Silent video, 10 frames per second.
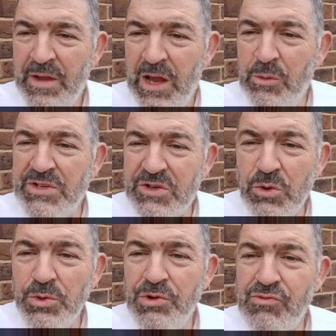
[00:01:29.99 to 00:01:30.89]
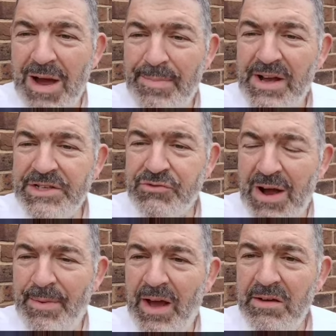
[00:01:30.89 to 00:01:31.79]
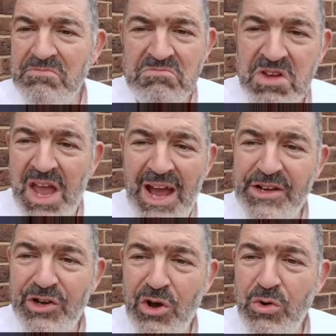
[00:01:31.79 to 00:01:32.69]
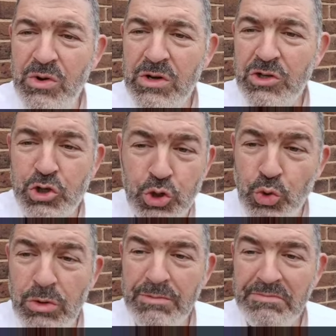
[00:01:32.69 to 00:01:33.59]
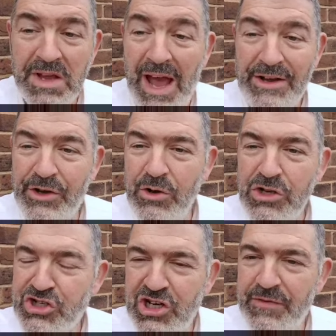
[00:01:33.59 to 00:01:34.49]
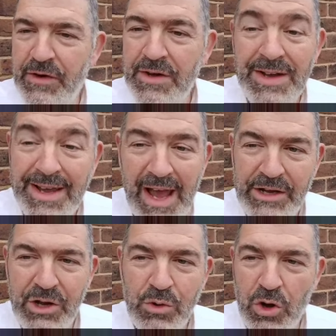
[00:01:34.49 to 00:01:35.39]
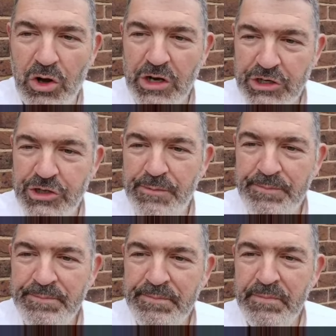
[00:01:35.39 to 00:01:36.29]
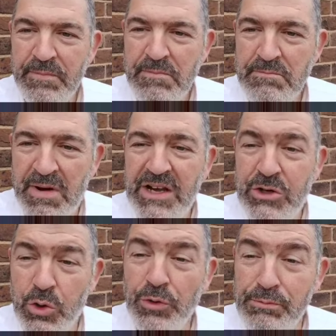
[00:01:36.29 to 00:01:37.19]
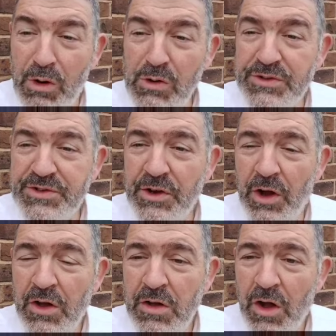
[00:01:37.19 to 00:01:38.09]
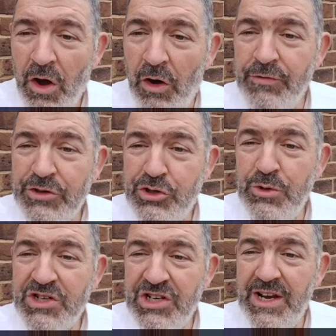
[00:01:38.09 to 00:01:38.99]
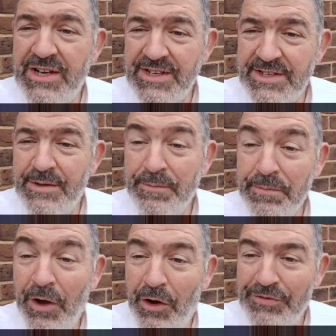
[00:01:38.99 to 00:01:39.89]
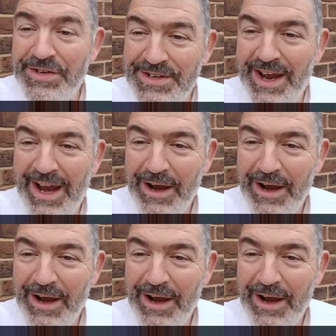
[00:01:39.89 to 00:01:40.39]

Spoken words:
He was called the rabbi's rabbi. He had no shul, he had no yeshiva, he had no college. But he taught most of the Jewish leaders of today.